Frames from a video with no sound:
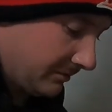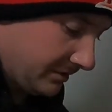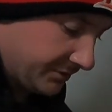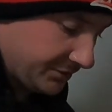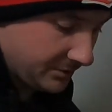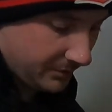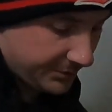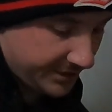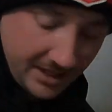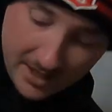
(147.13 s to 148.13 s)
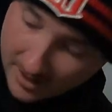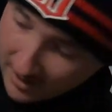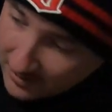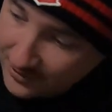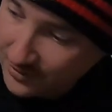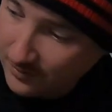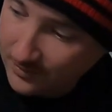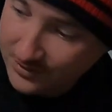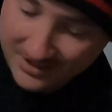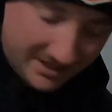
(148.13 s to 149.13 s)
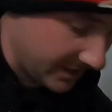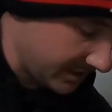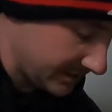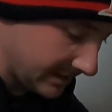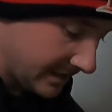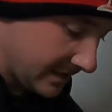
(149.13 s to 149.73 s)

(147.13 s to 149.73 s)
The Source K and the Source X,